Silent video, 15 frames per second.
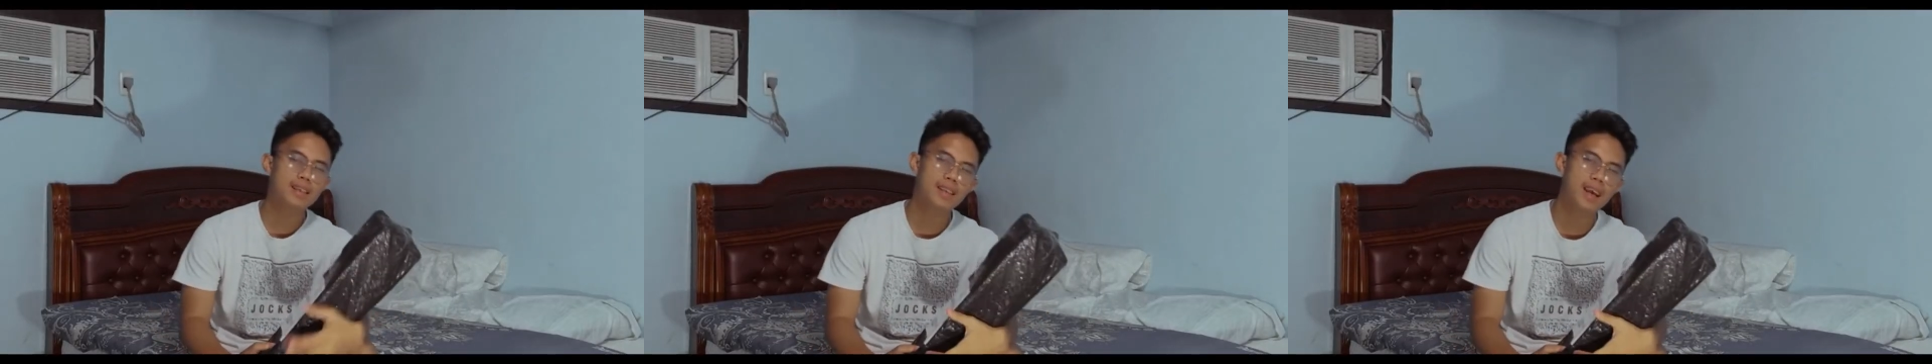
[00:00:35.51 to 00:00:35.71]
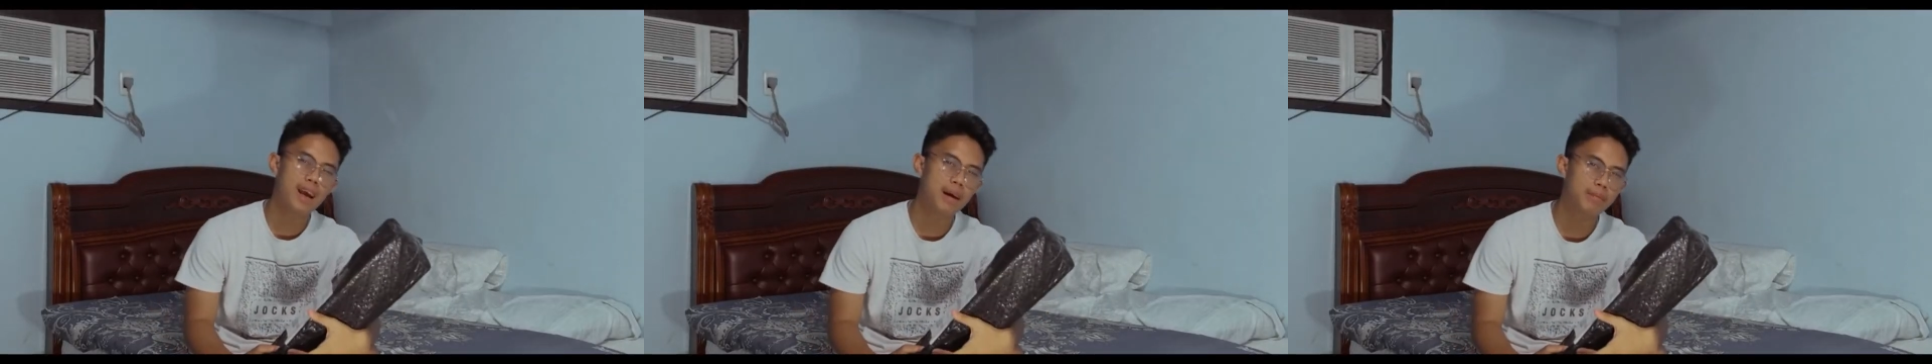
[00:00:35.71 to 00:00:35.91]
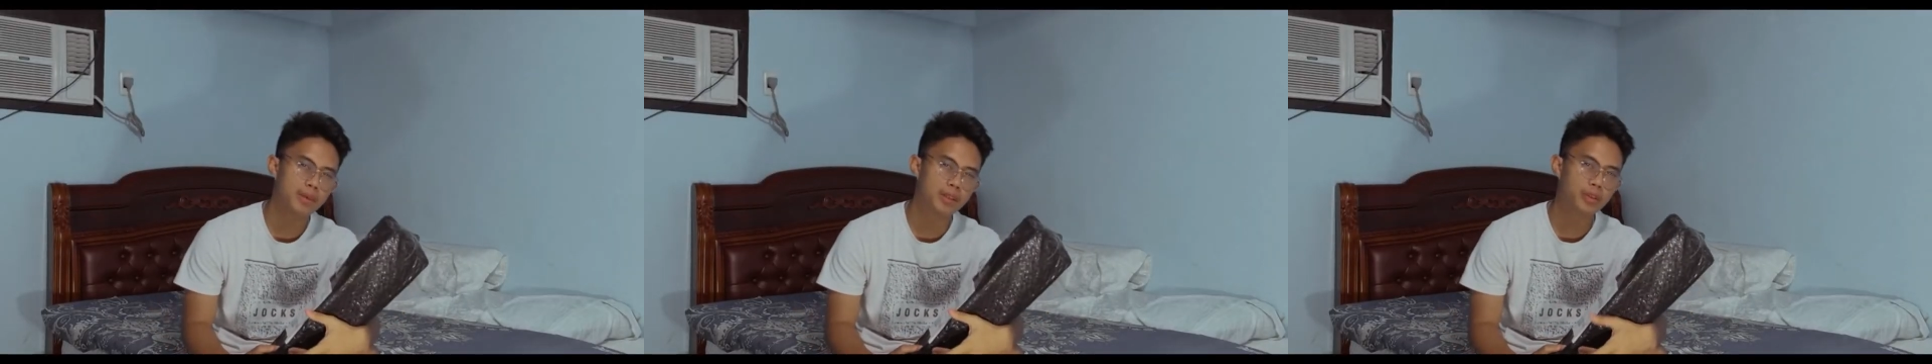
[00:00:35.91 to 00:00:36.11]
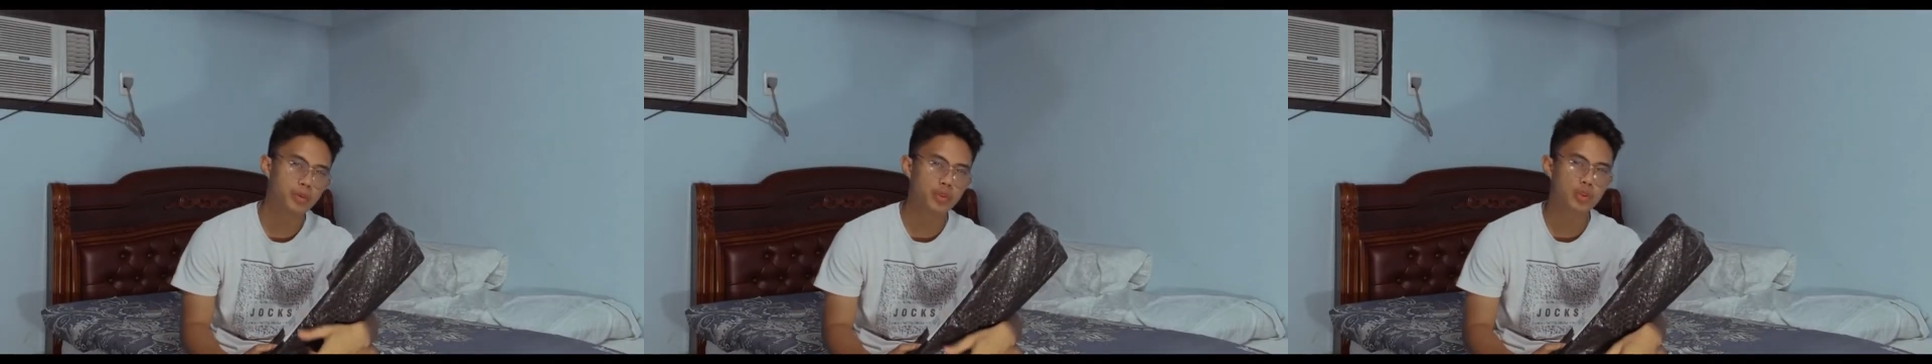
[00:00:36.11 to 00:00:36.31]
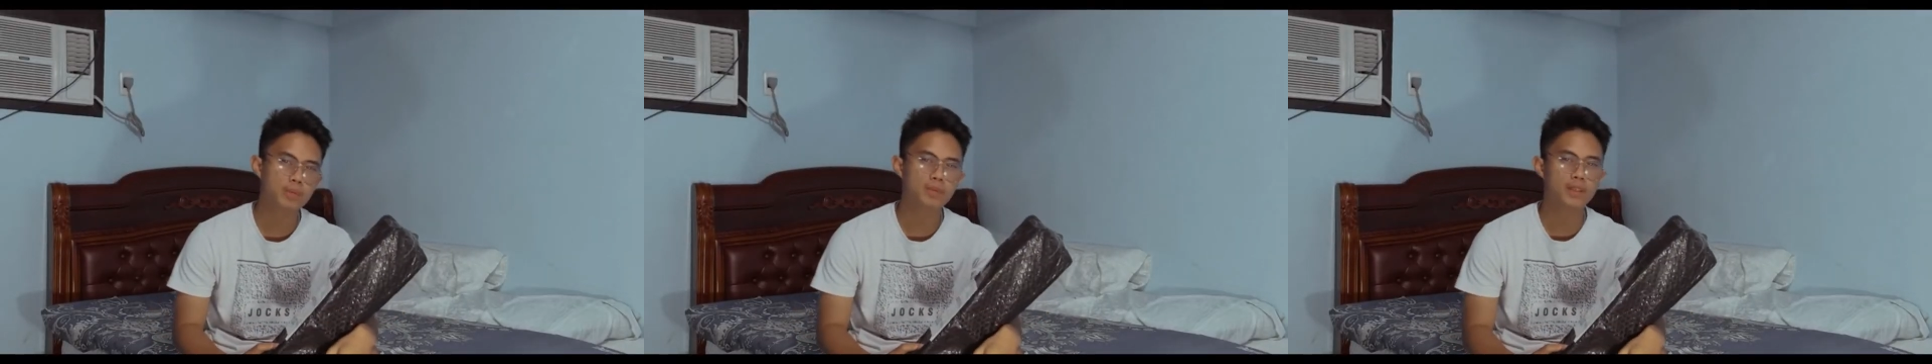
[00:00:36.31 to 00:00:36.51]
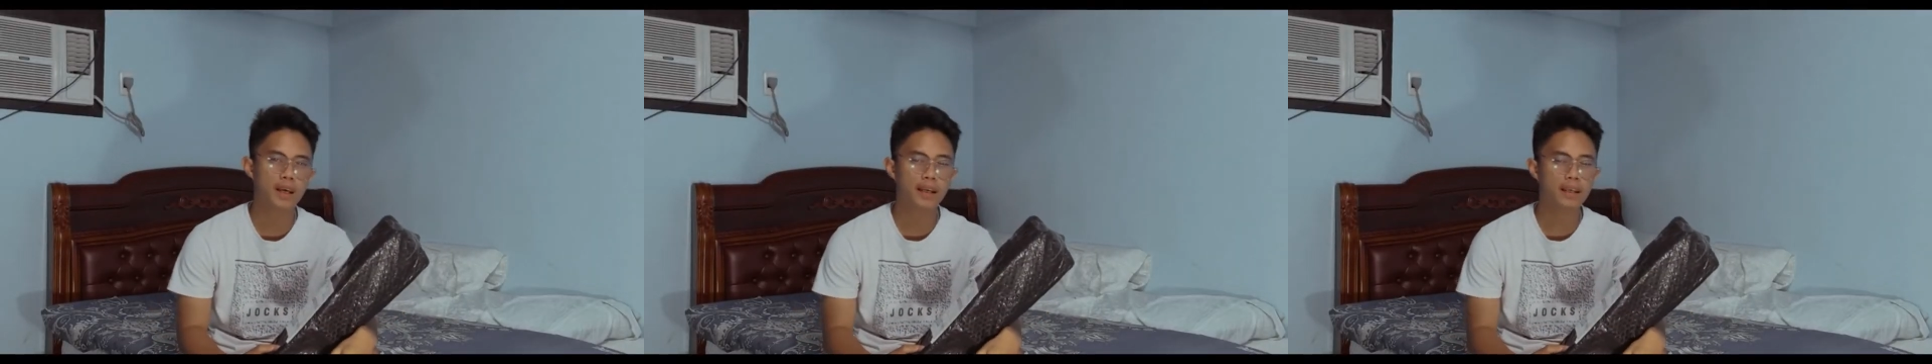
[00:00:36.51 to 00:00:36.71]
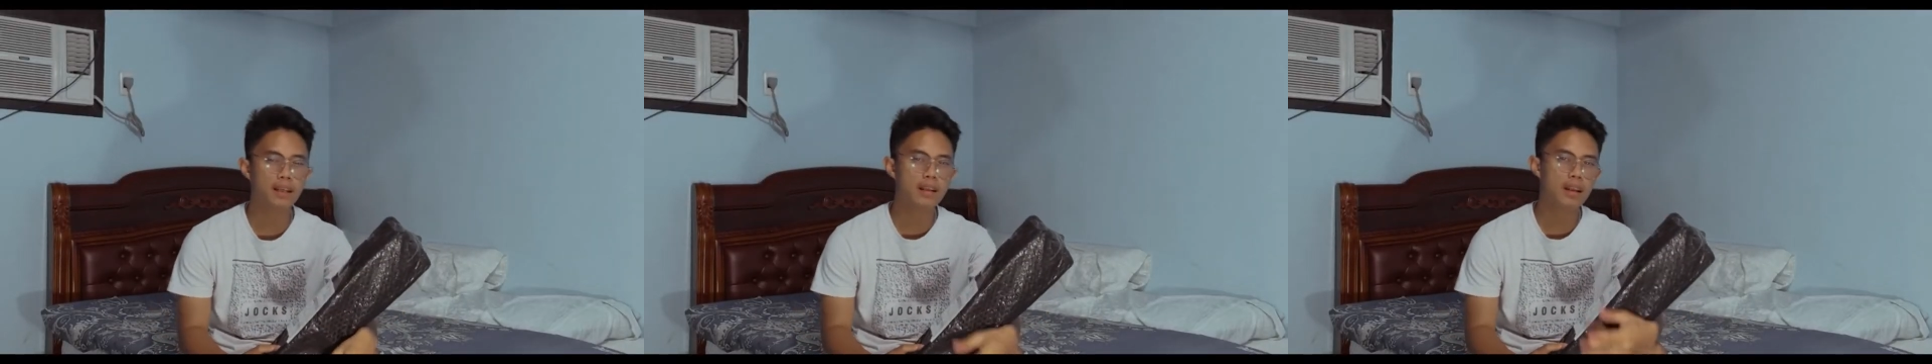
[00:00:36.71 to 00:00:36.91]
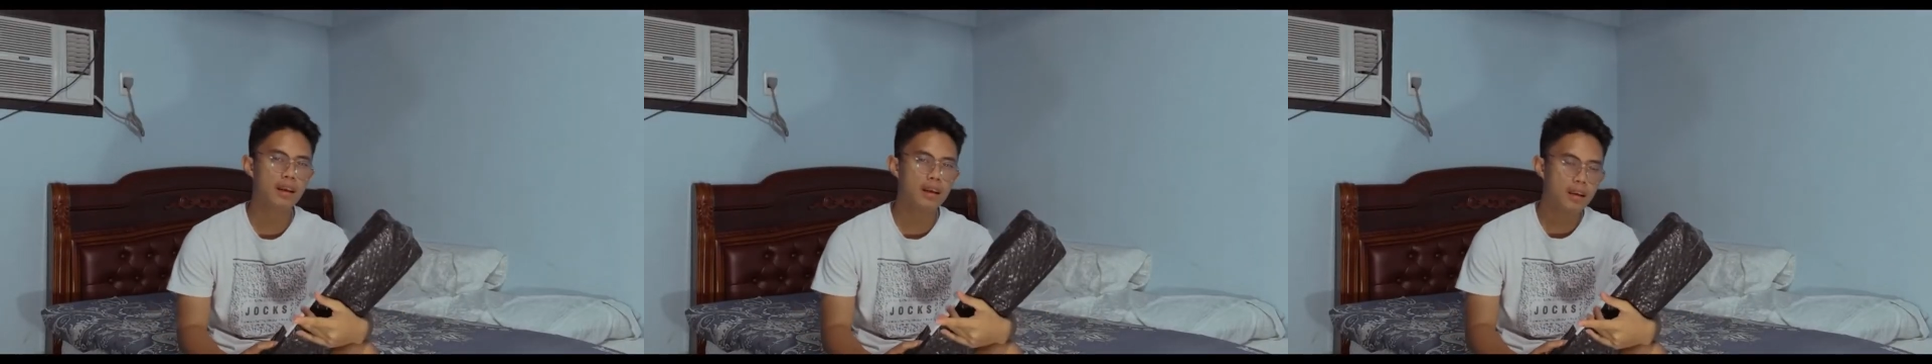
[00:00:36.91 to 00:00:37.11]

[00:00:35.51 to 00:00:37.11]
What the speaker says: sa aming YouTube channel,